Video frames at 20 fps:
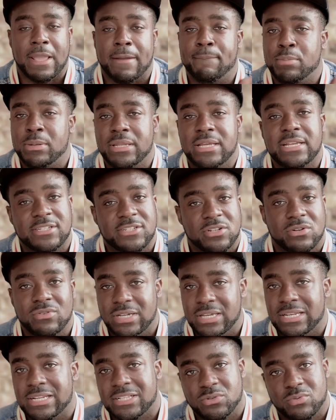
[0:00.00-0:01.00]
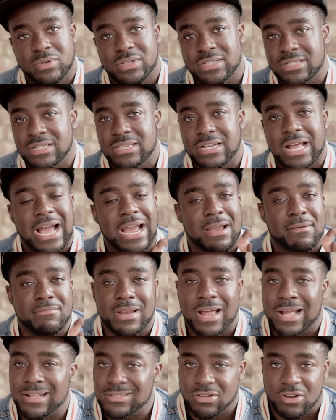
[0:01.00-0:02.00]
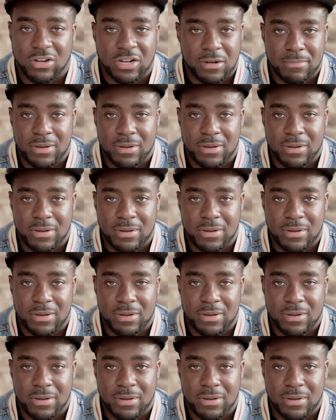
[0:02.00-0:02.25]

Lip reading: And please don't get it twisted. I am not talking